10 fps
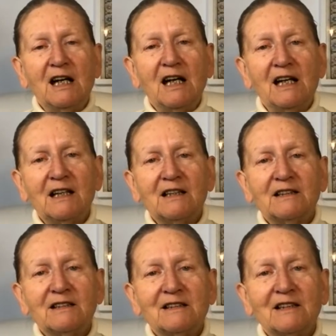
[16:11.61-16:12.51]

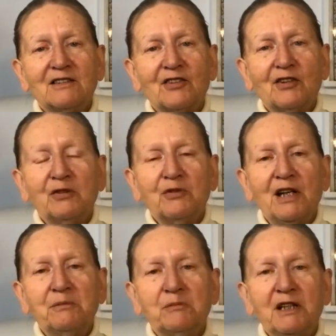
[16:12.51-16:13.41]
And so
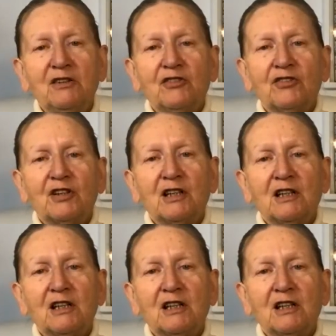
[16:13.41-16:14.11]
that means